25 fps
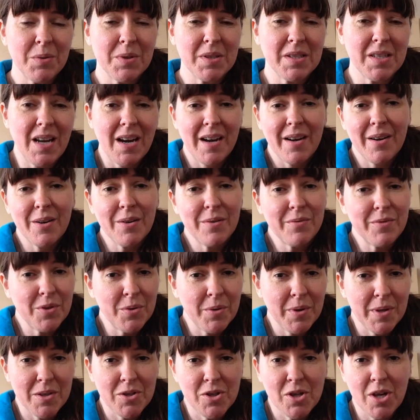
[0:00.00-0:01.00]
was tired of
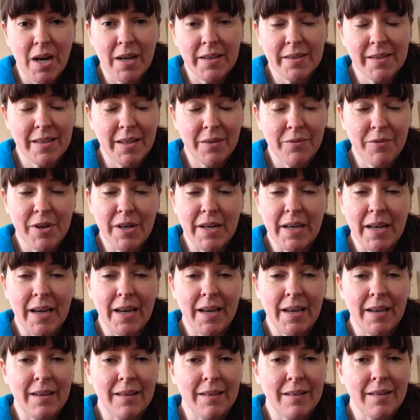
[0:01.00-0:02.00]
doing shots every
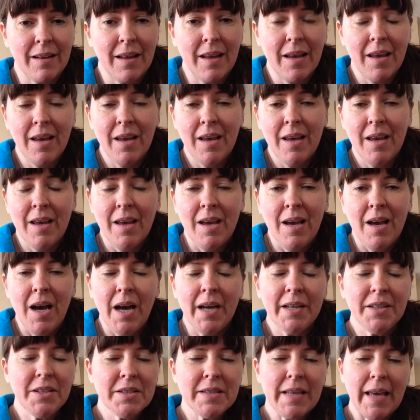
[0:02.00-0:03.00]
day.
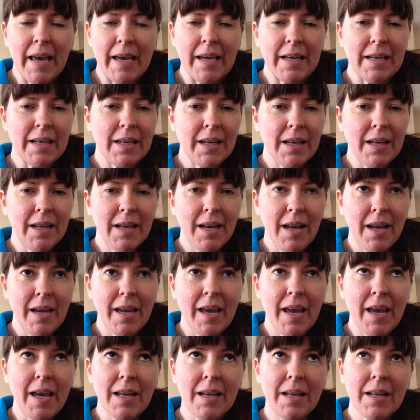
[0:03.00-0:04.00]
I just hated it, and I
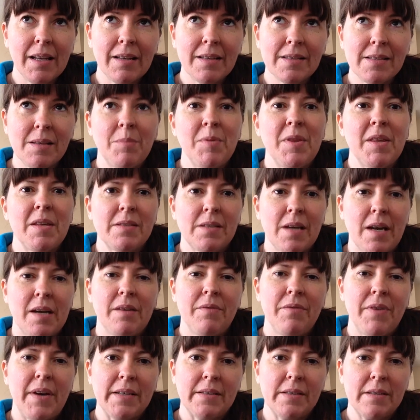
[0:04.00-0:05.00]
hated some of the side
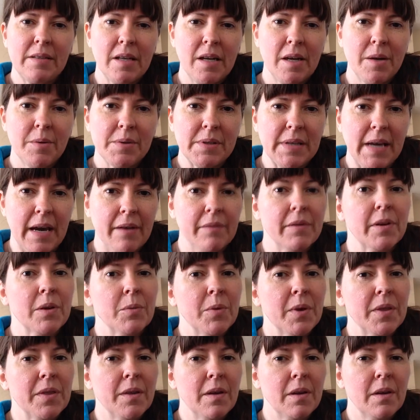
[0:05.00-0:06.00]
effects that I was having
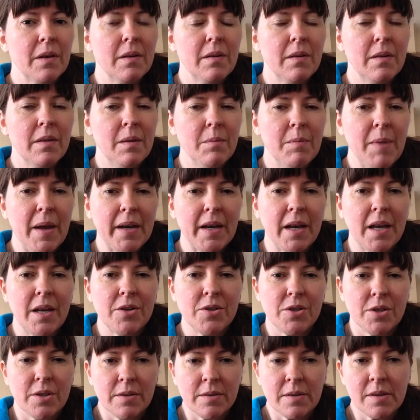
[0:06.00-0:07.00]
with the, the
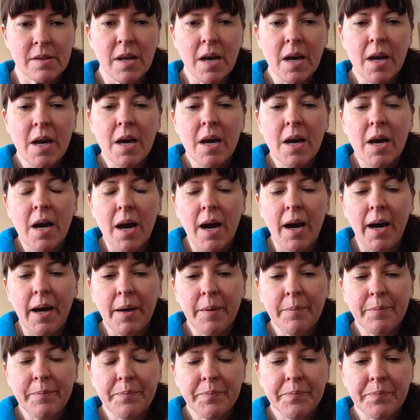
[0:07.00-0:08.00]
medications.
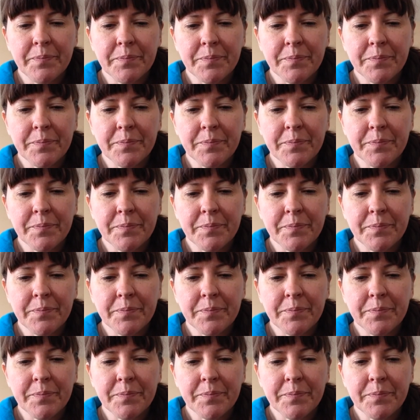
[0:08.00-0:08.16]
Um,